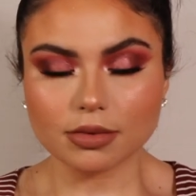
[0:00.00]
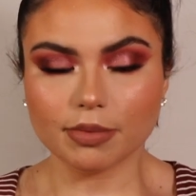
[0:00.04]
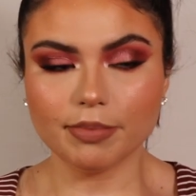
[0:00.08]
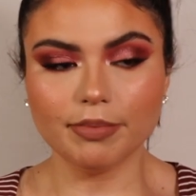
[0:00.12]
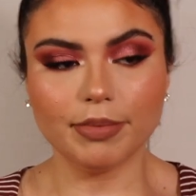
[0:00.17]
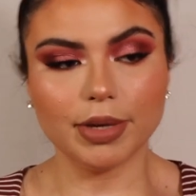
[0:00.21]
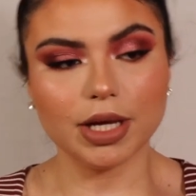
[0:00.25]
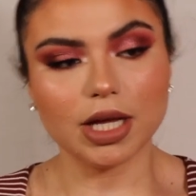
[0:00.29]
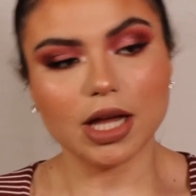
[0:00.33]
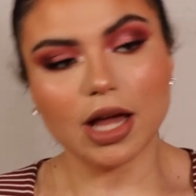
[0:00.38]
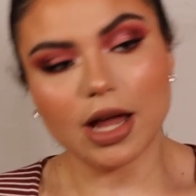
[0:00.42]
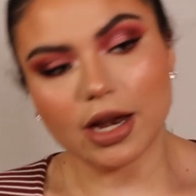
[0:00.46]

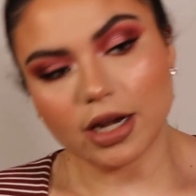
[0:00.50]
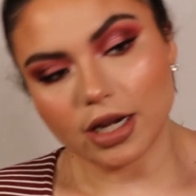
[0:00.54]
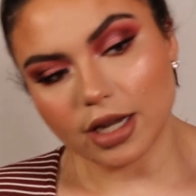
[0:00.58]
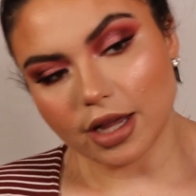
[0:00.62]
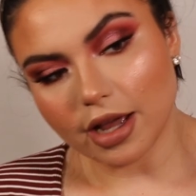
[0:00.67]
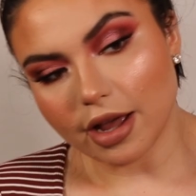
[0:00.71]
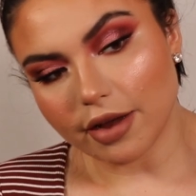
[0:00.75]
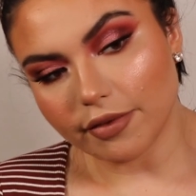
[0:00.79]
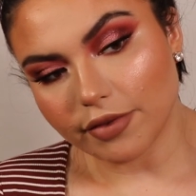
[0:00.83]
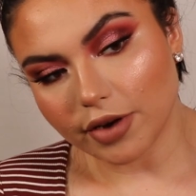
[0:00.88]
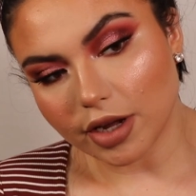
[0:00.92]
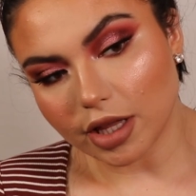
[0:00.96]
But
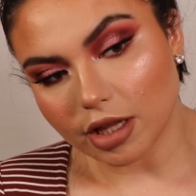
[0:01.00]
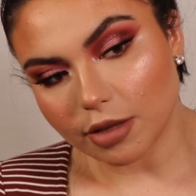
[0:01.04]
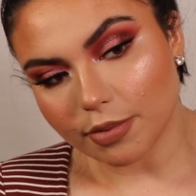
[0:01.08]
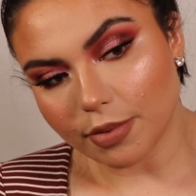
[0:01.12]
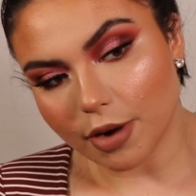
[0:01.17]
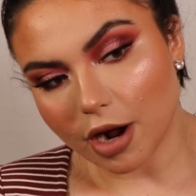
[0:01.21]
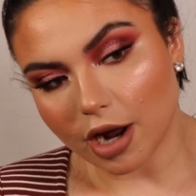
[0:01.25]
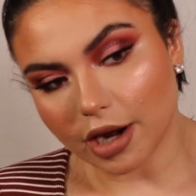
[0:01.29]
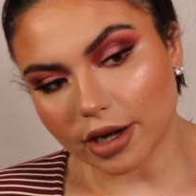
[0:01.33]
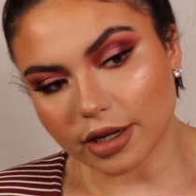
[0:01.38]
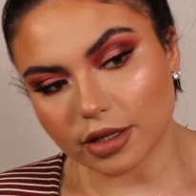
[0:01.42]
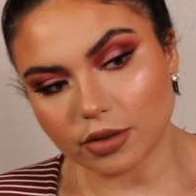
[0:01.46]
every other
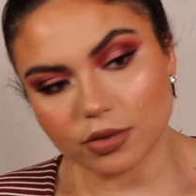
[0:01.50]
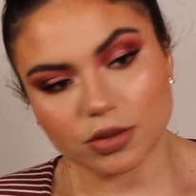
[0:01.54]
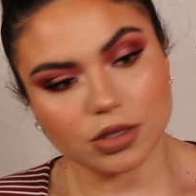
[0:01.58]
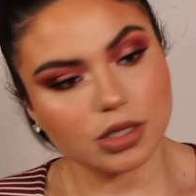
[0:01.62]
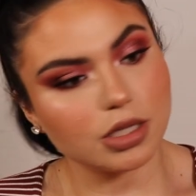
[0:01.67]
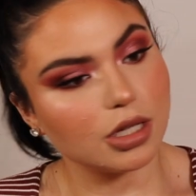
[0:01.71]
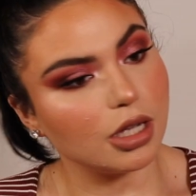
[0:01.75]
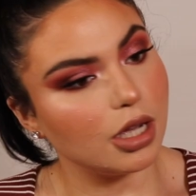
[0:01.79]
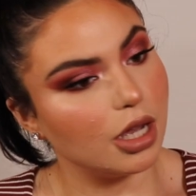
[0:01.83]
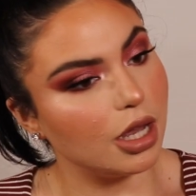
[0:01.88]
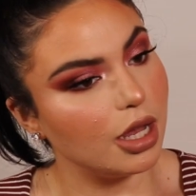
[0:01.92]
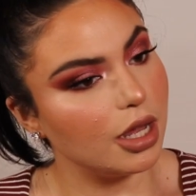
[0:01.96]
product was
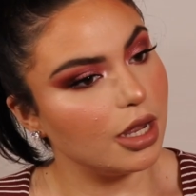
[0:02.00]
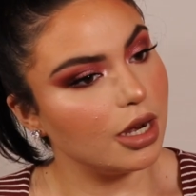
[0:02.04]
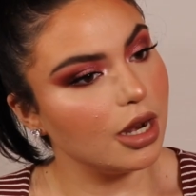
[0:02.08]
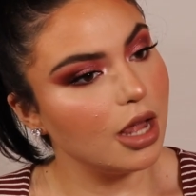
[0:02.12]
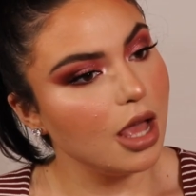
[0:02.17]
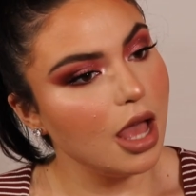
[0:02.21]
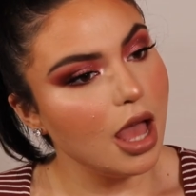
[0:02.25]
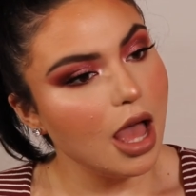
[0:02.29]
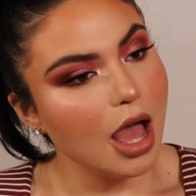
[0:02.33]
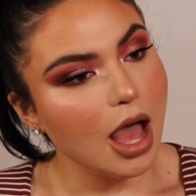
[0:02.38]
good.